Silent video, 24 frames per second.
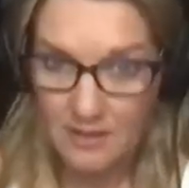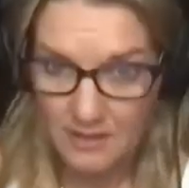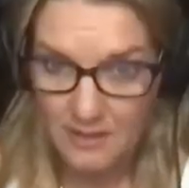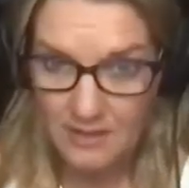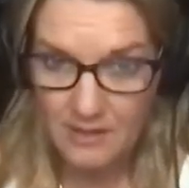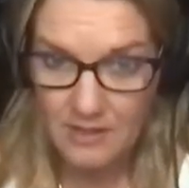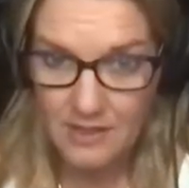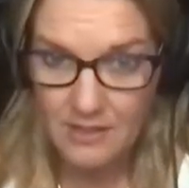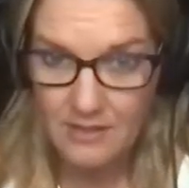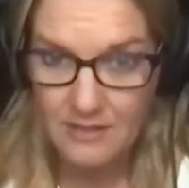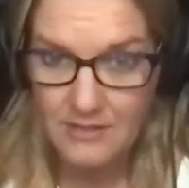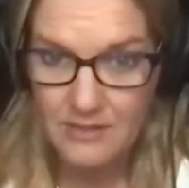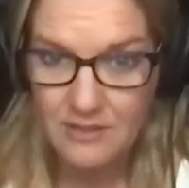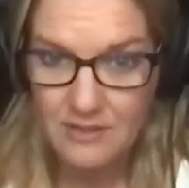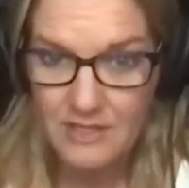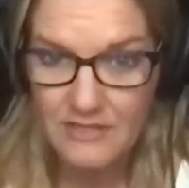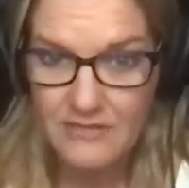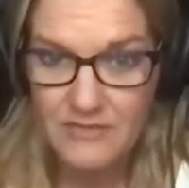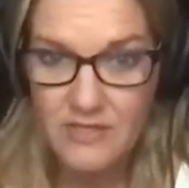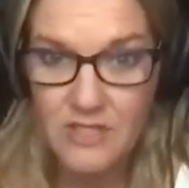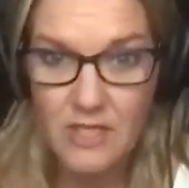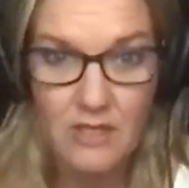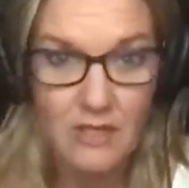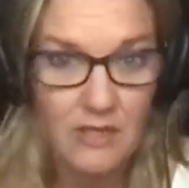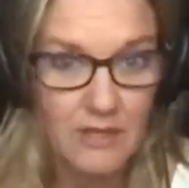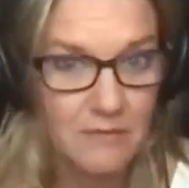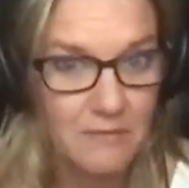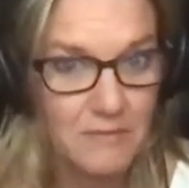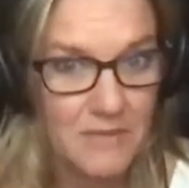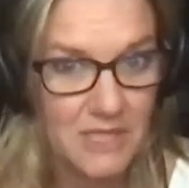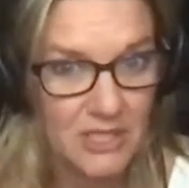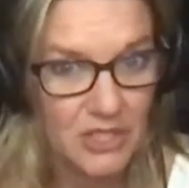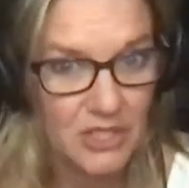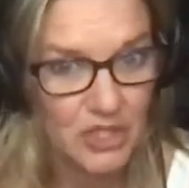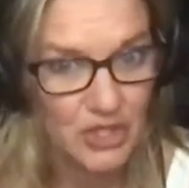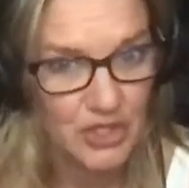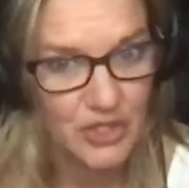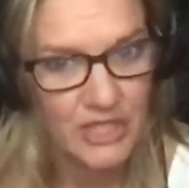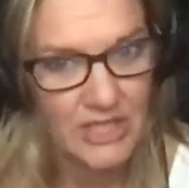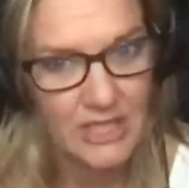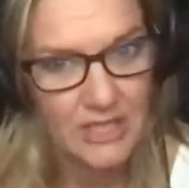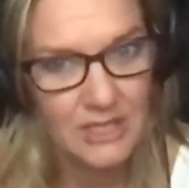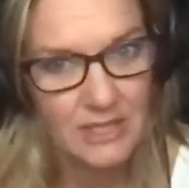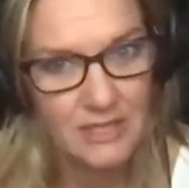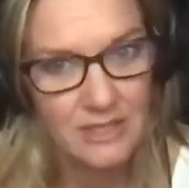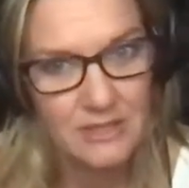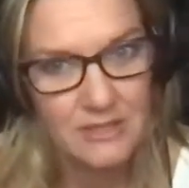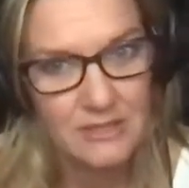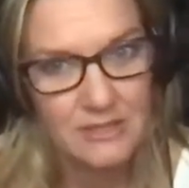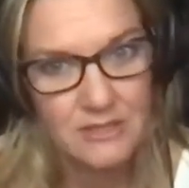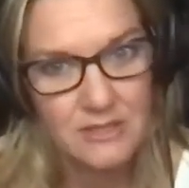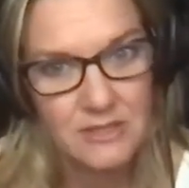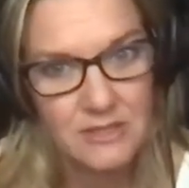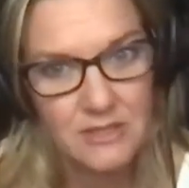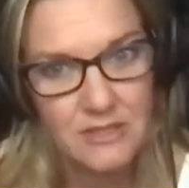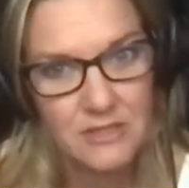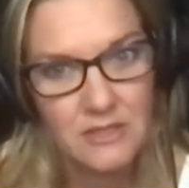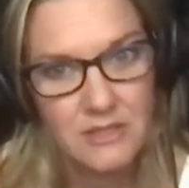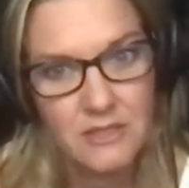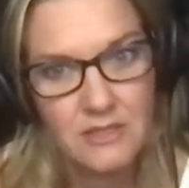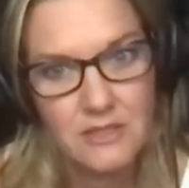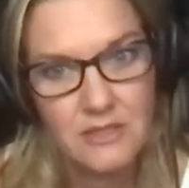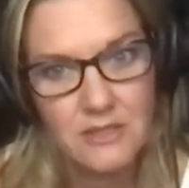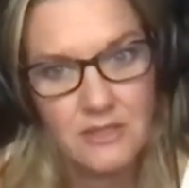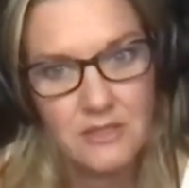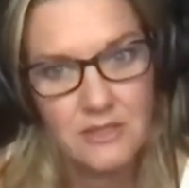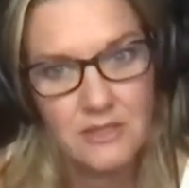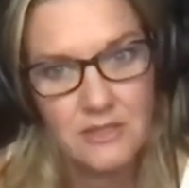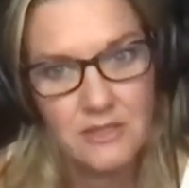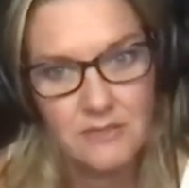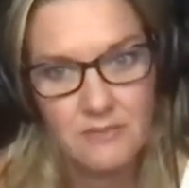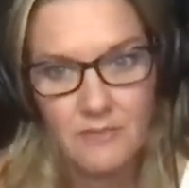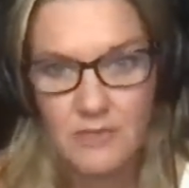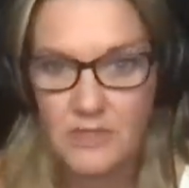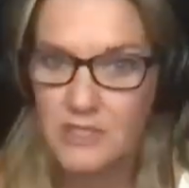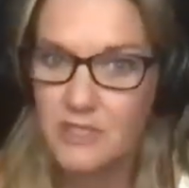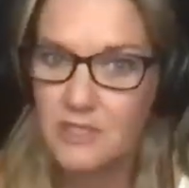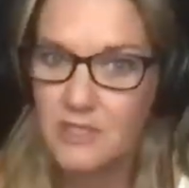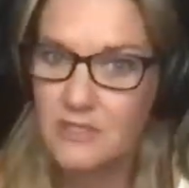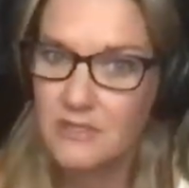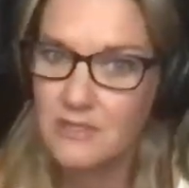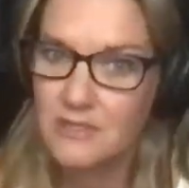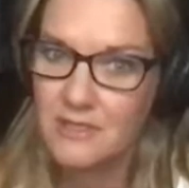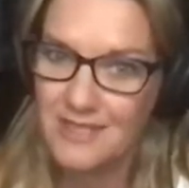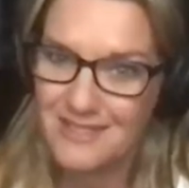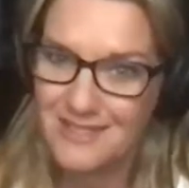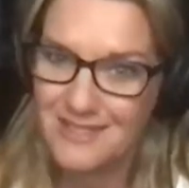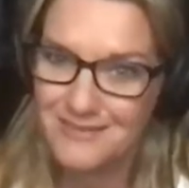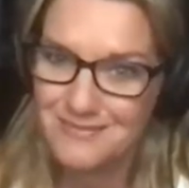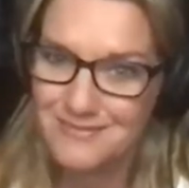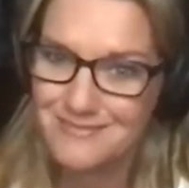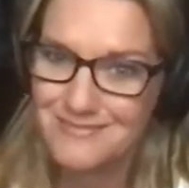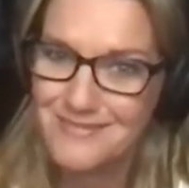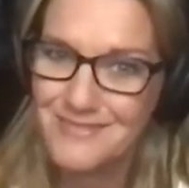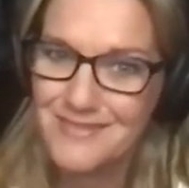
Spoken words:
He also lives on my street, which is, you know,